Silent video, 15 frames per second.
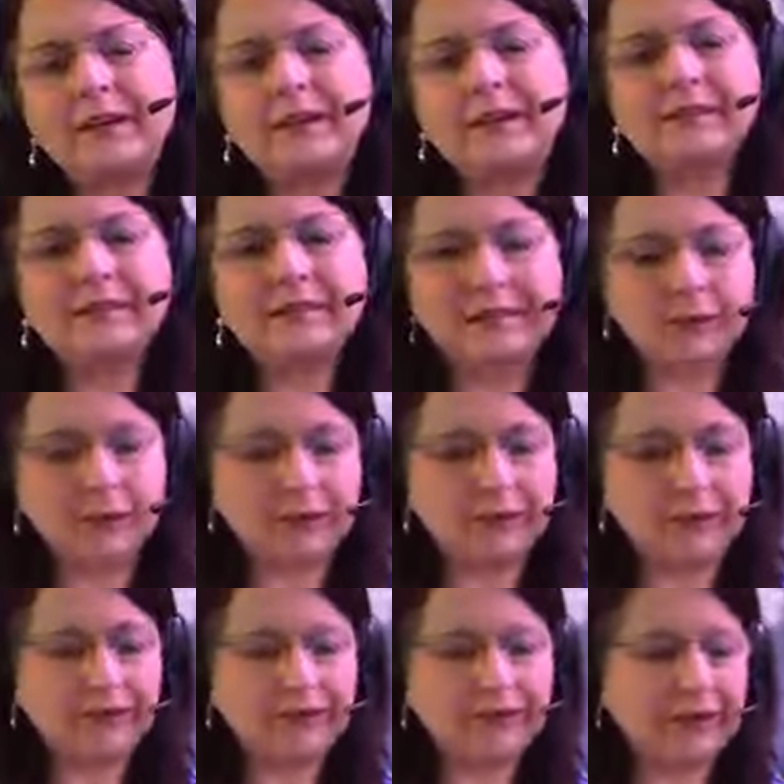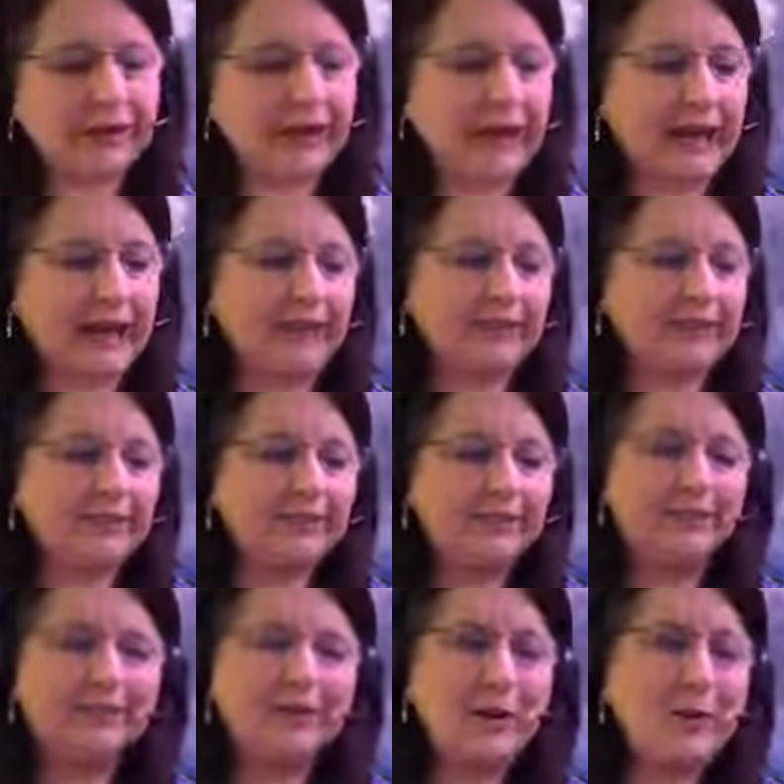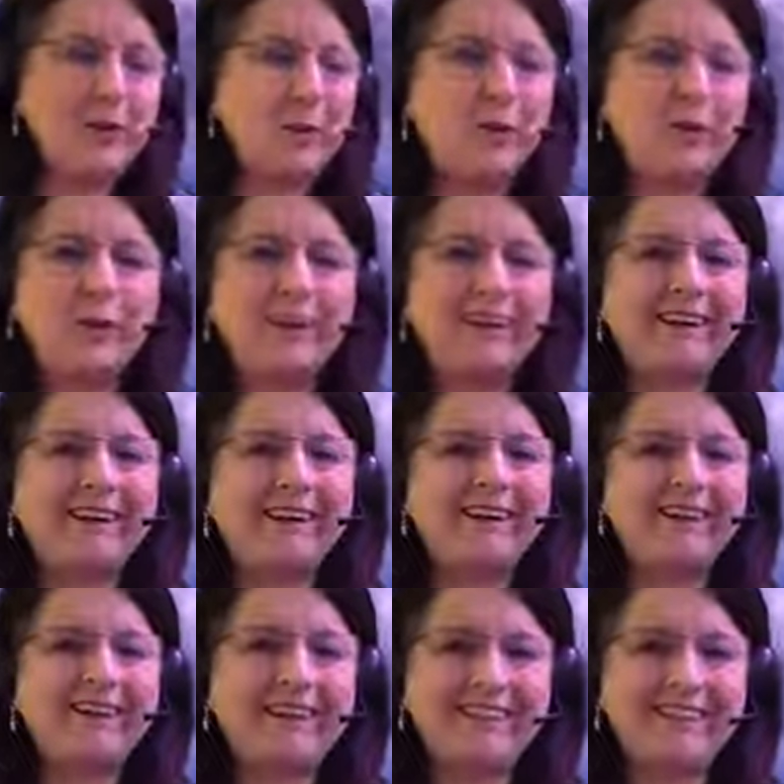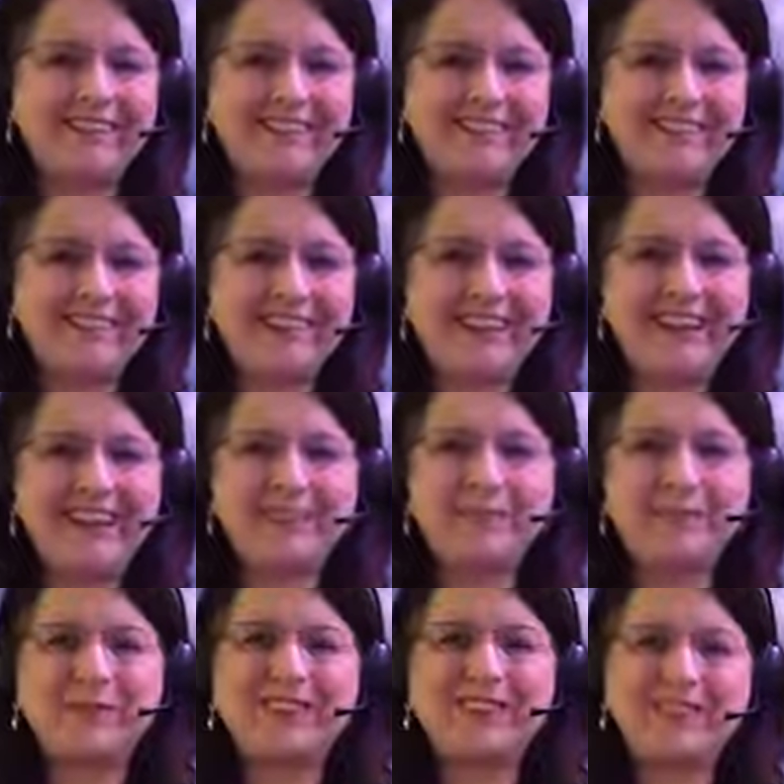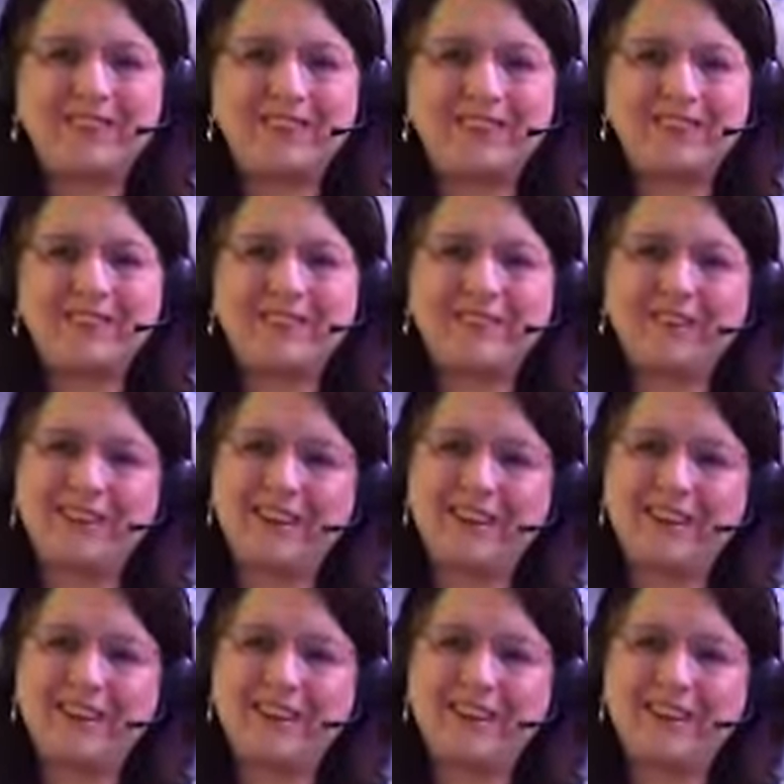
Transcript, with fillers: easily we forget who we are as beloveds of the